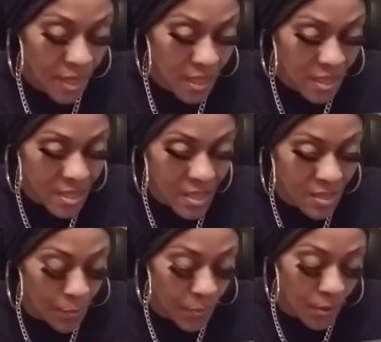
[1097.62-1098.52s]
The
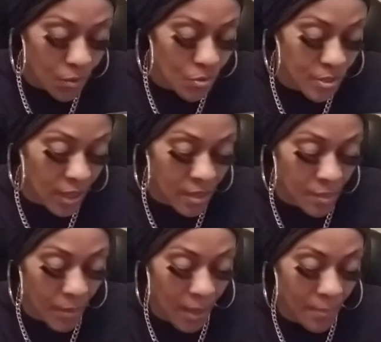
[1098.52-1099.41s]
Six of Pentacles on
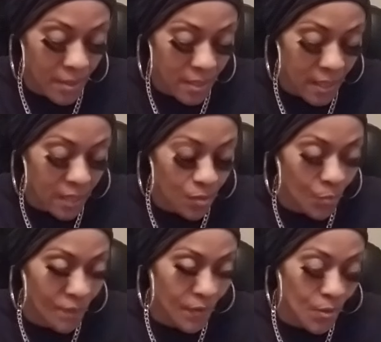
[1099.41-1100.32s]
the bottom of the deck in the
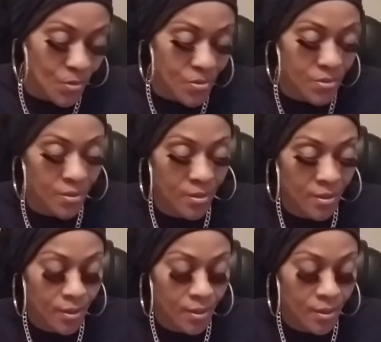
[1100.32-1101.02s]
reverse.